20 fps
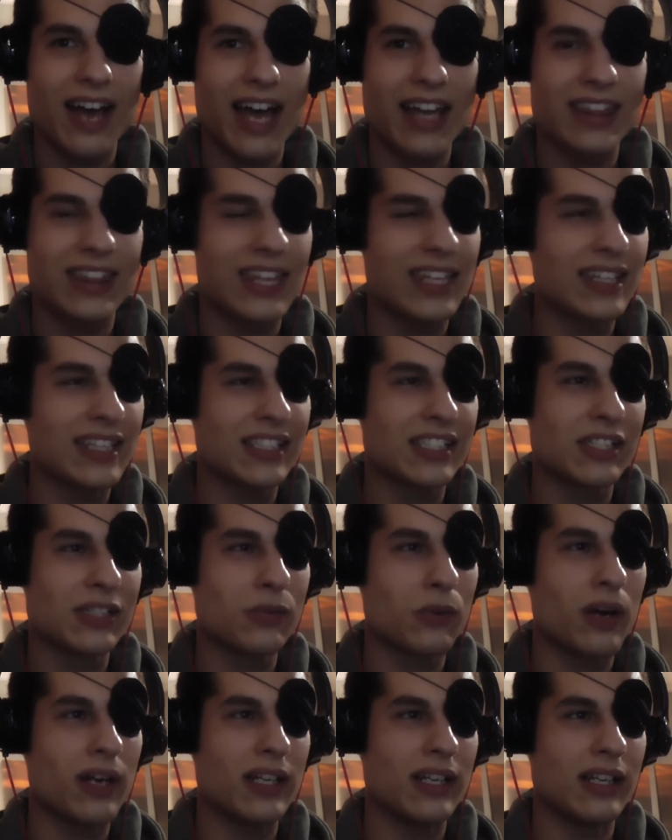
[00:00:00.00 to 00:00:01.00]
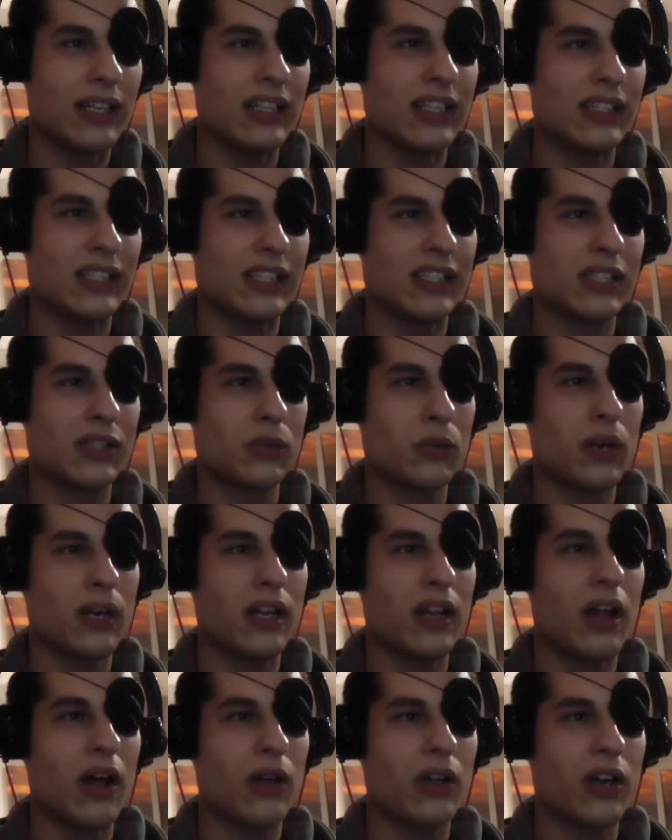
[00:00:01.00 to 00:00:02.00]
I think this is what it, this is what
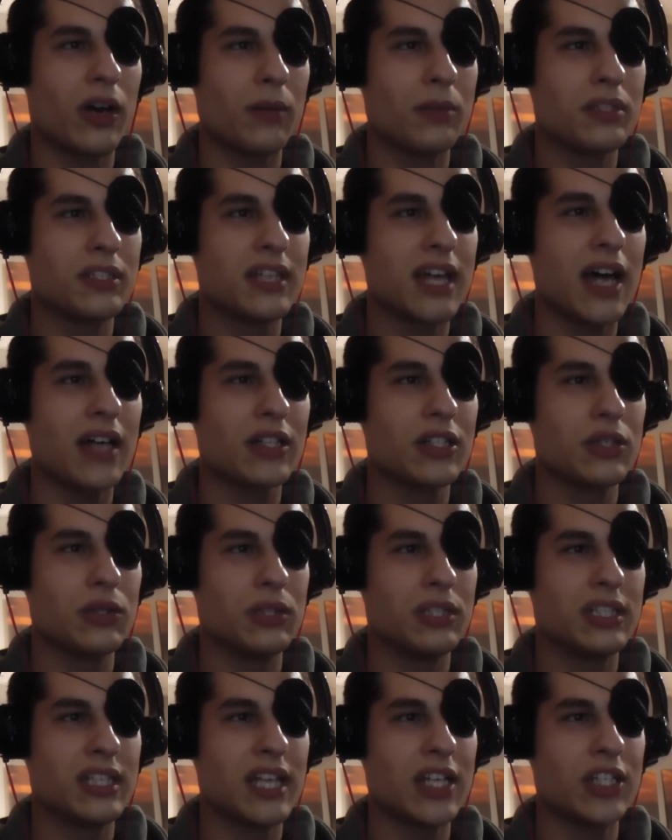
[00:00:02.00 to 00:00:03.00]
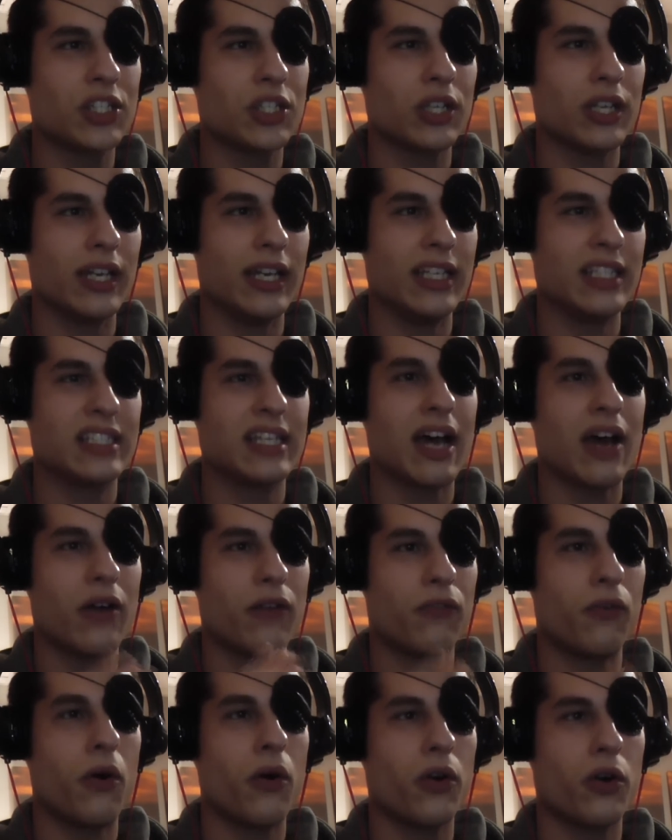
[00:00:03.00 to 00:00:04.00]
it all comes down to. Essentially, he's out
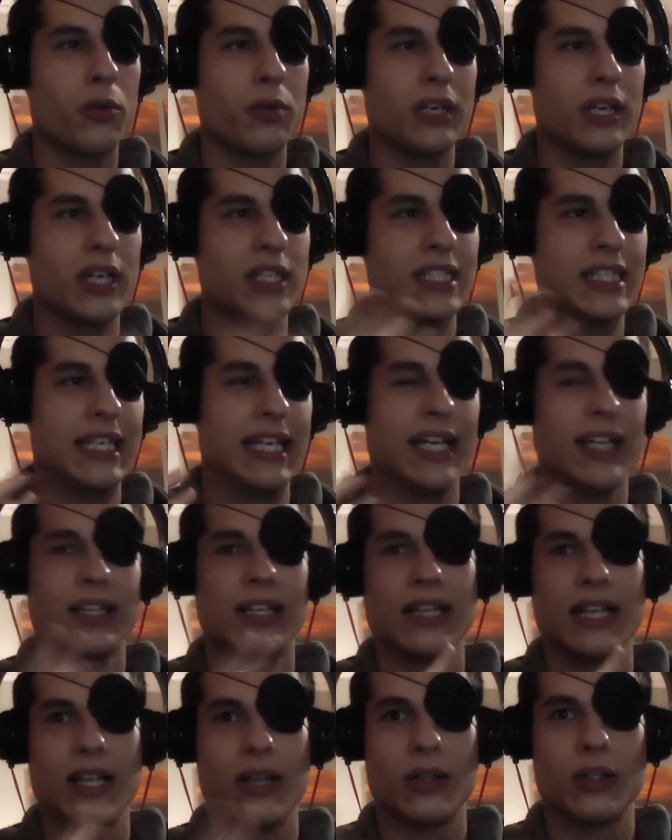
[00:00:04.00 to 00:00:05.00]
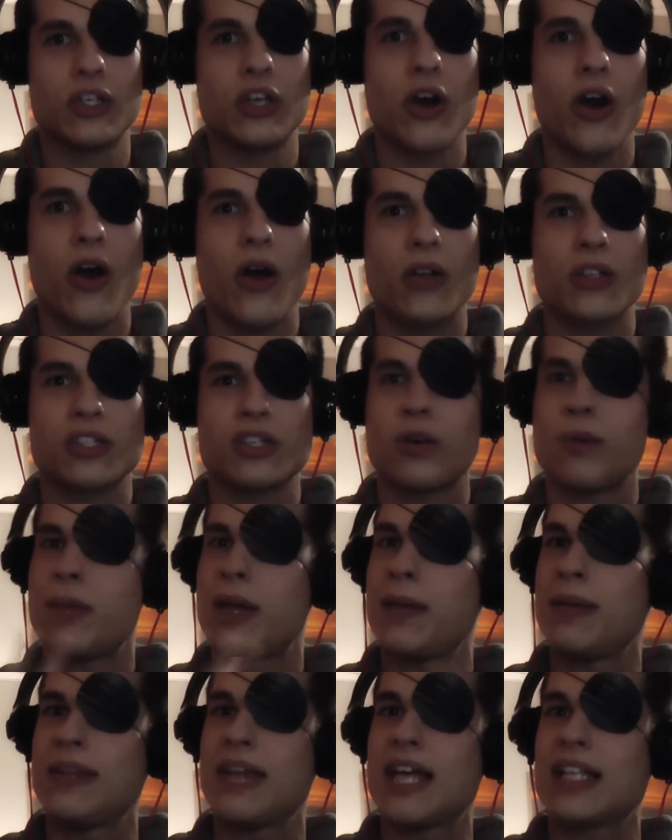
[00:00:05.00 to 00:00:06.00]
of order because he killed a little girl. So
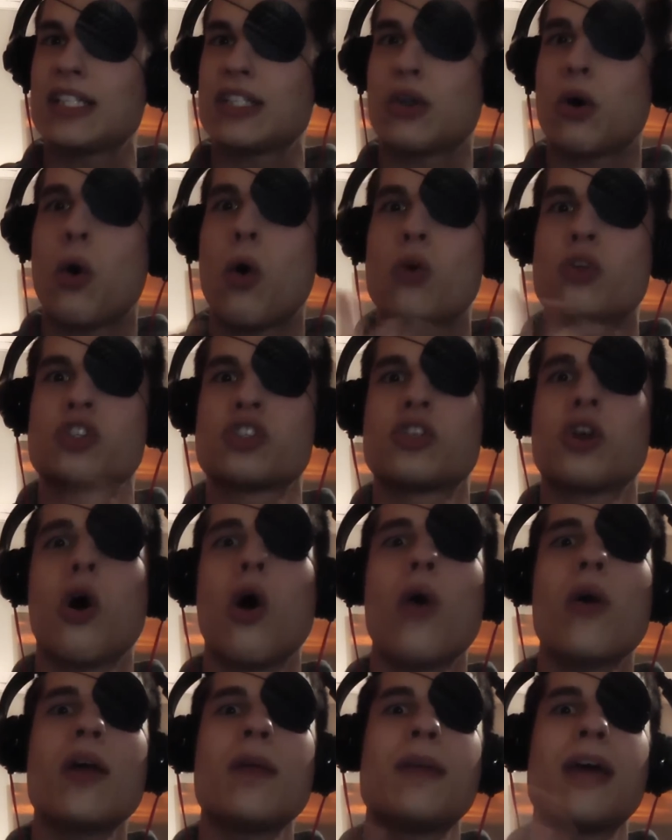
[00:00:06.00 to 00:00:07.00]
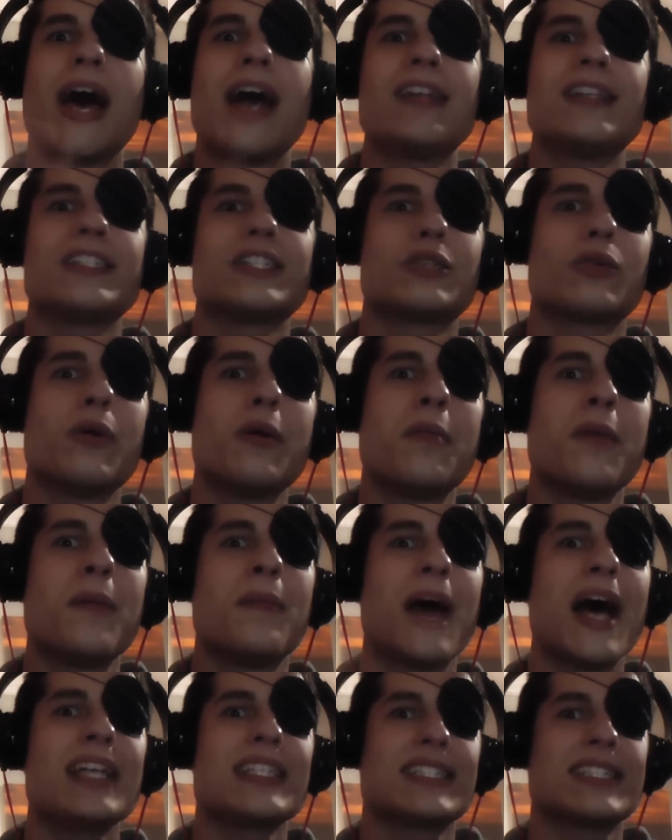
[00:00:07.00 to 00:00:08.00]
maybe that's the whole story behind this creepy
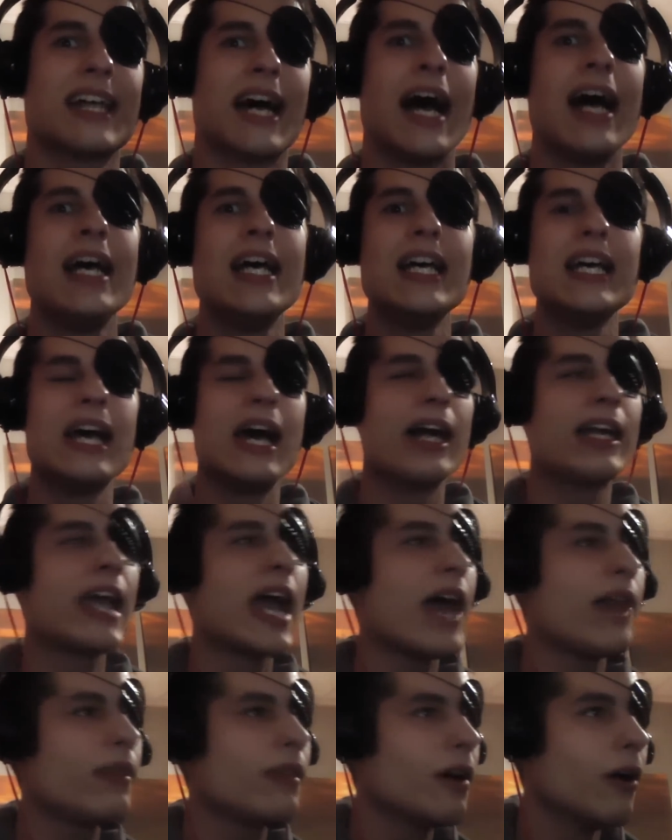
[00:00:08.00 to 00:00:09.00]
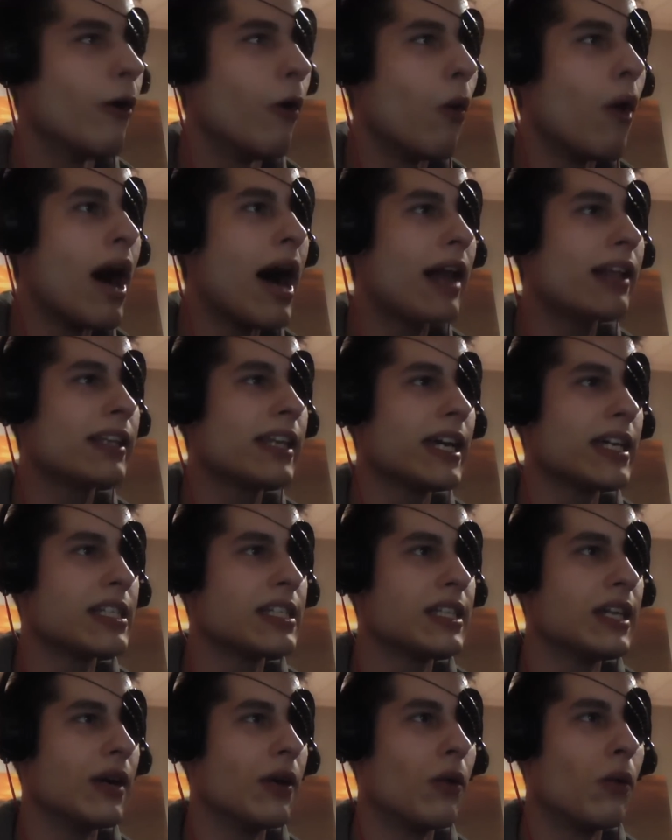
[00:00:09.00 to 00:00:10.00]
pasta. Again, wild
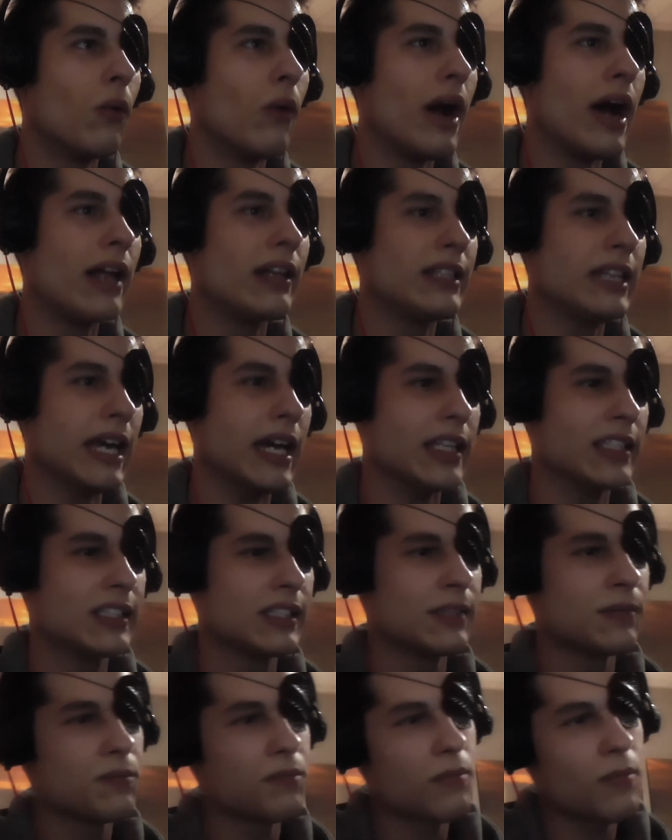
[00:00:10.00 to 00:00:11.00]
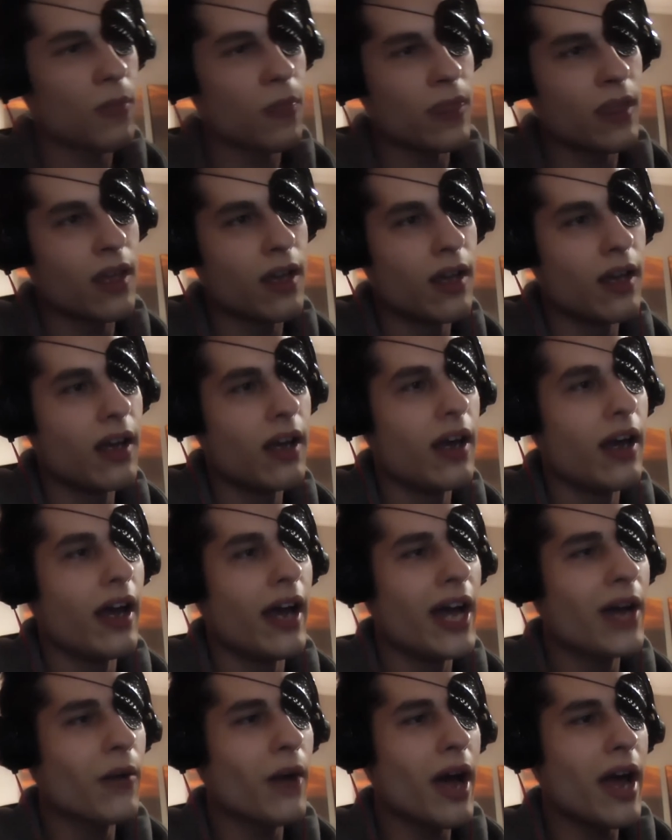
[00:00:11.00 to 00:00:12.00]
guess here, wild guess.
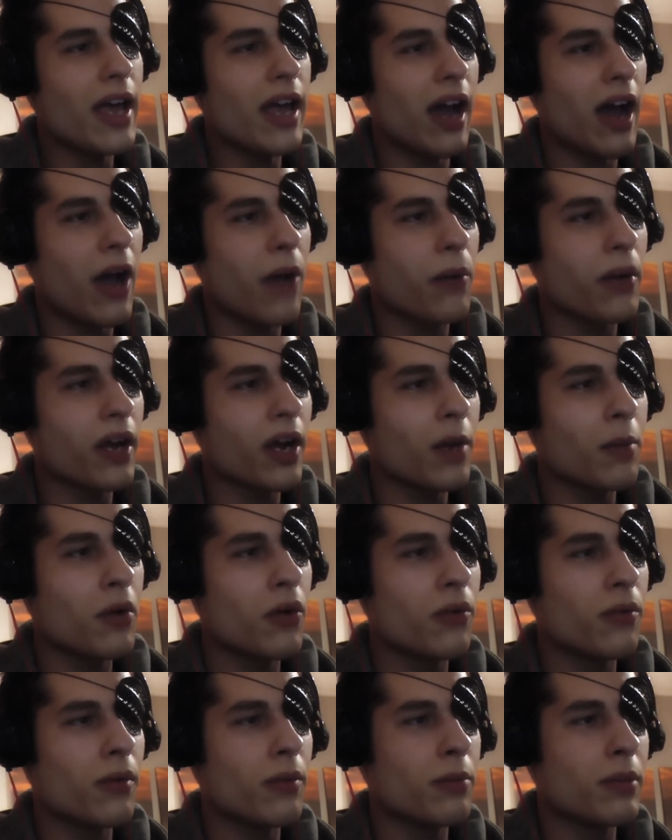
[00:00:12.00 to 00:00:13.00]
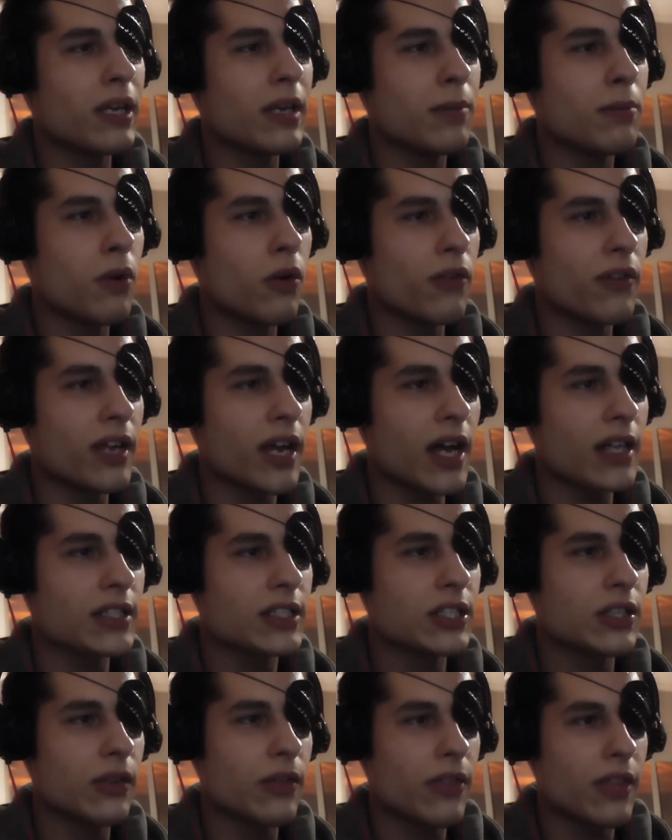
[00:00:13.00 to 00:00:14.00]
Anyway, uh, we're gonna move, be moving on
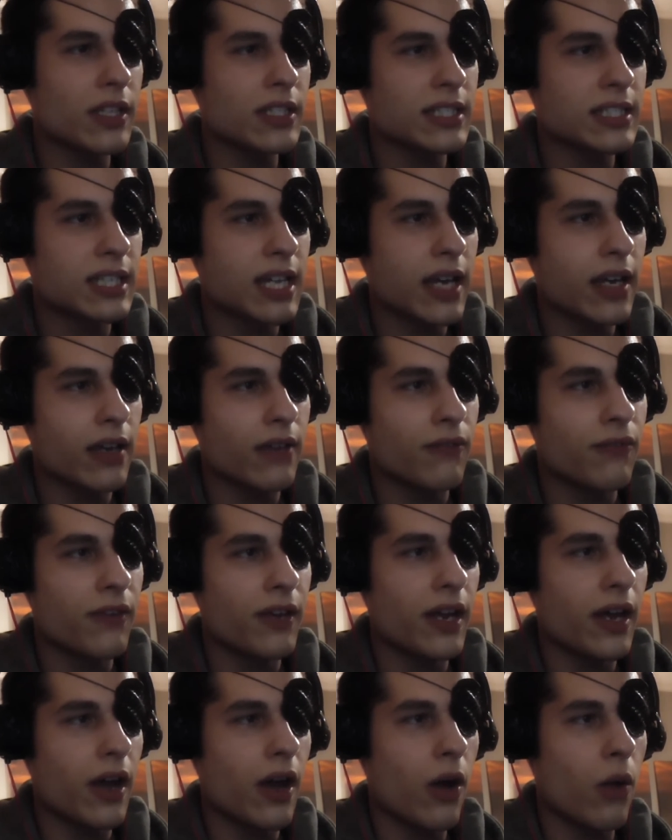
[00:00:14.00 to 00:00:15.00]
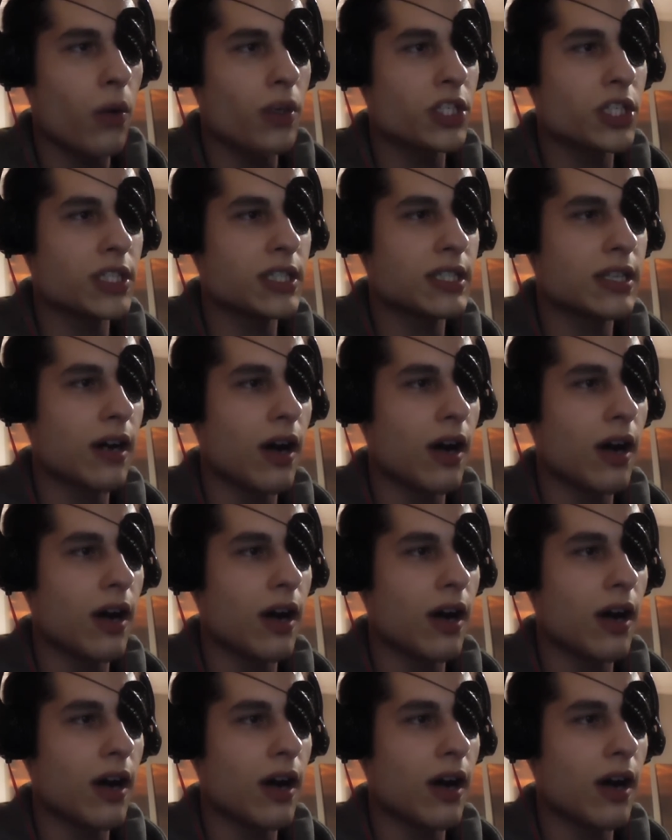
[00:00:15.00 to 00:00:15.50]
to the second video, which is